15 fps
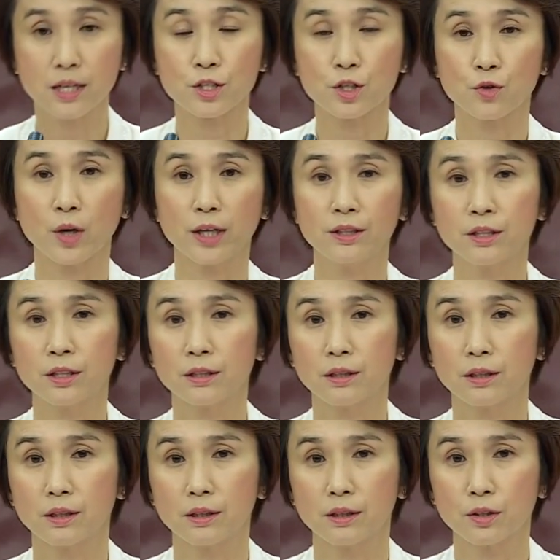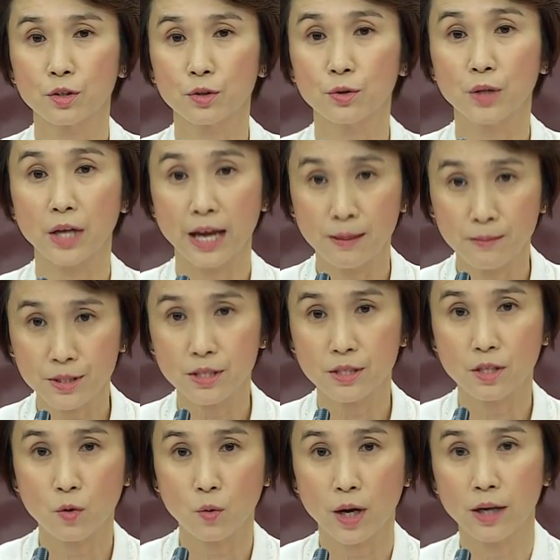is granted through
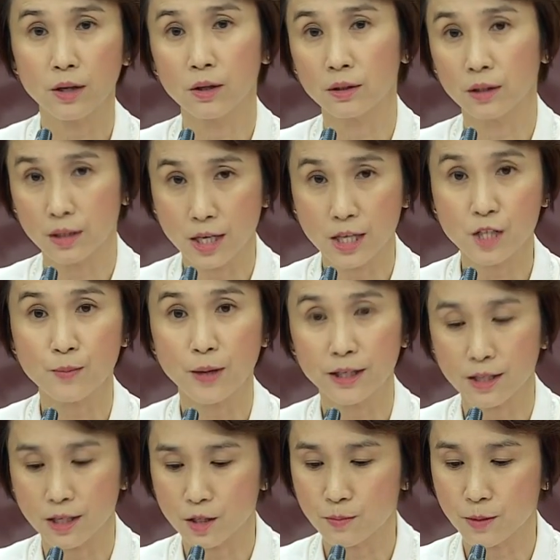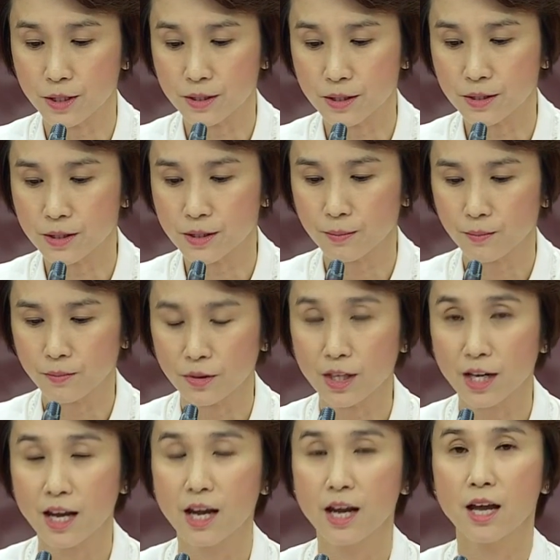MCCY on a case-by-case basis.
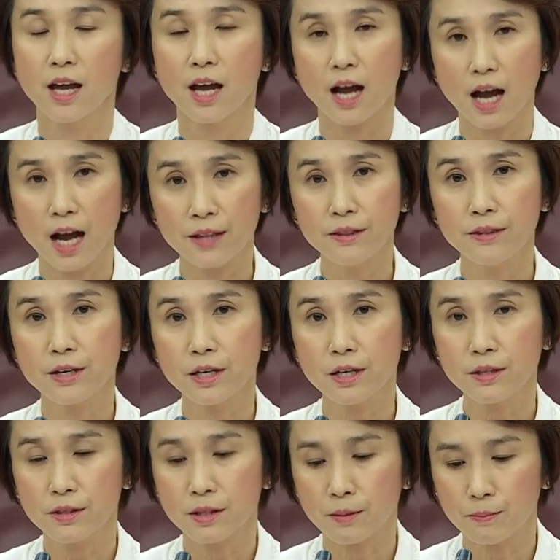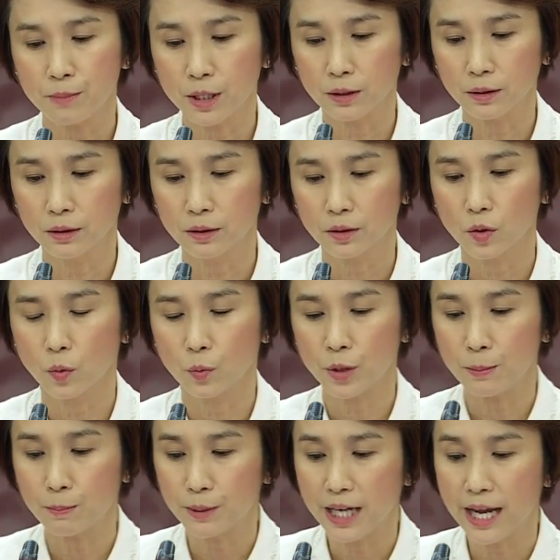Under the bill,
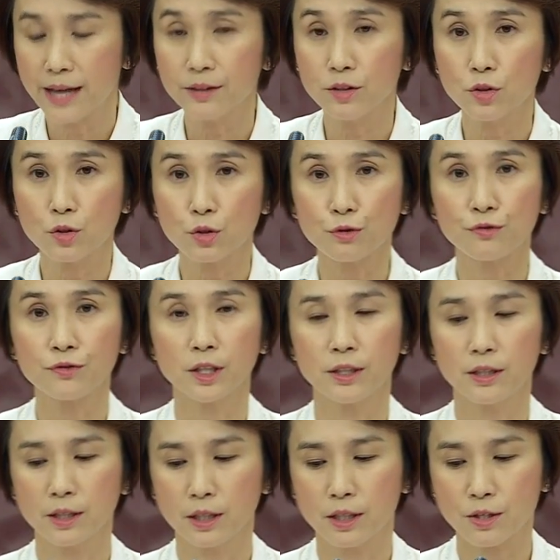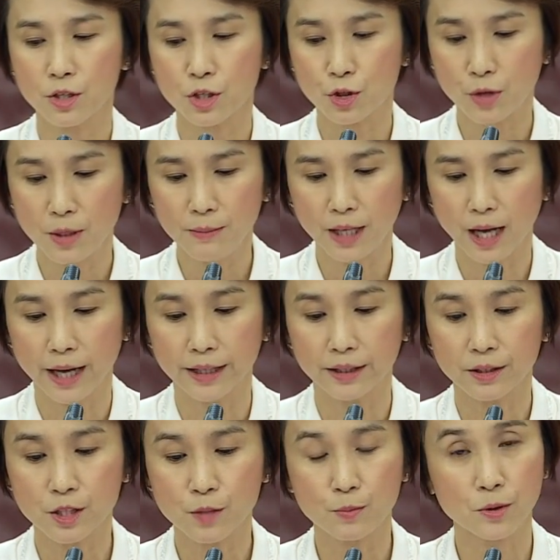we plan to further
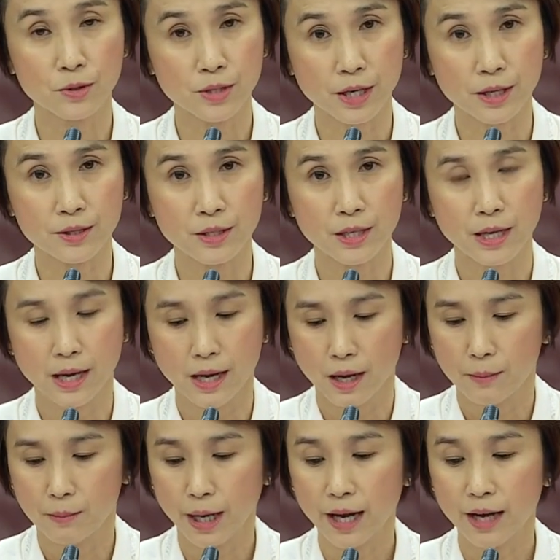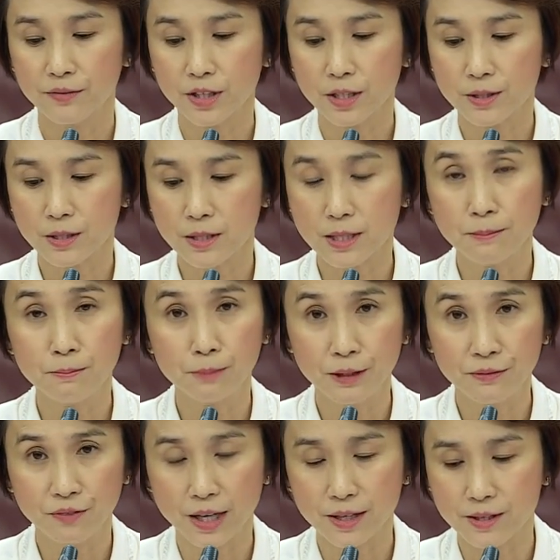streamline this process by having a
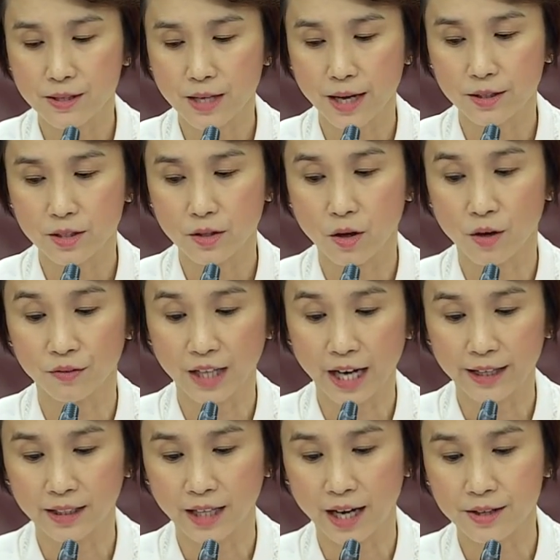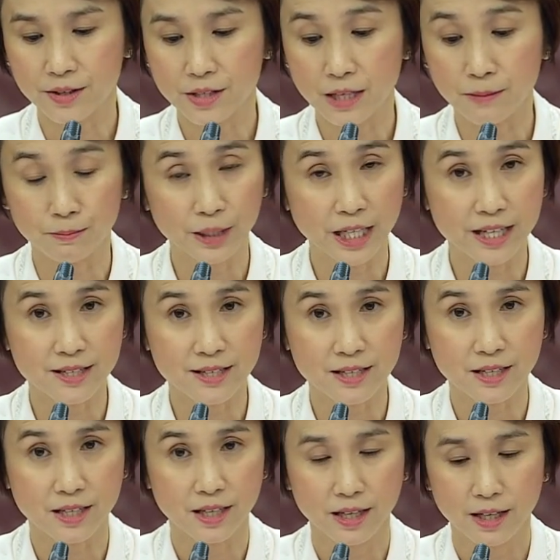simplified set of guidelines in
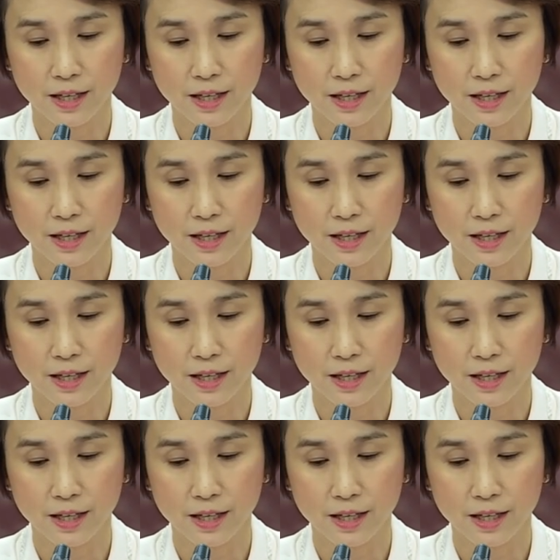place